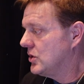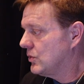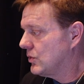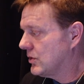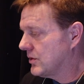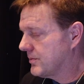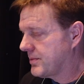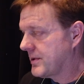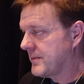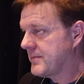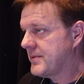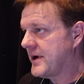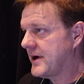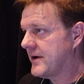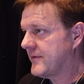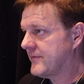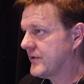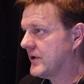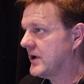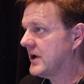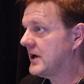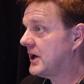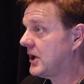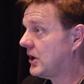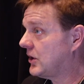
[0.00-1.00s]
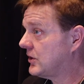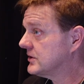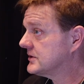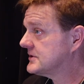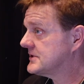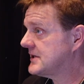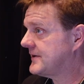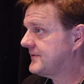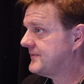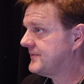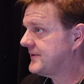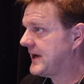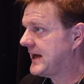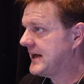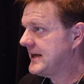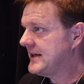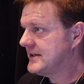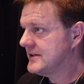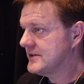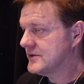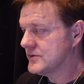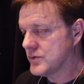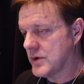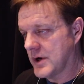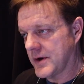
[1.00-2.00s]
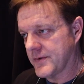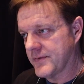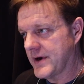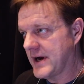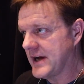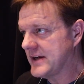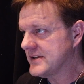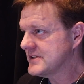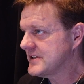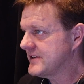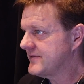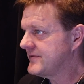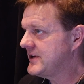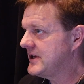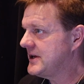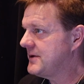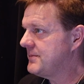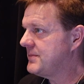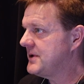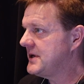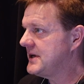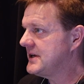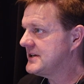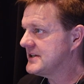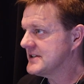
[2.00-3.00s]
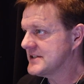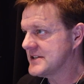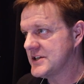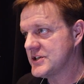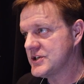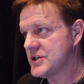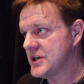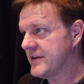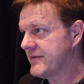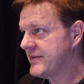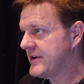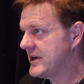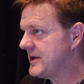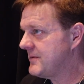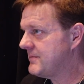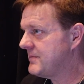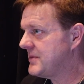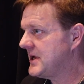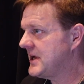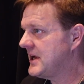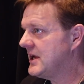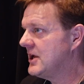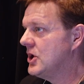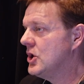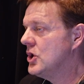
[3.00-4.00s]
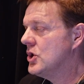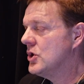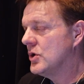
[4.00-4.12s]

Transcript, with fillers: we're prepared for a long, tough fight 12 rounds if need be, decision if need be.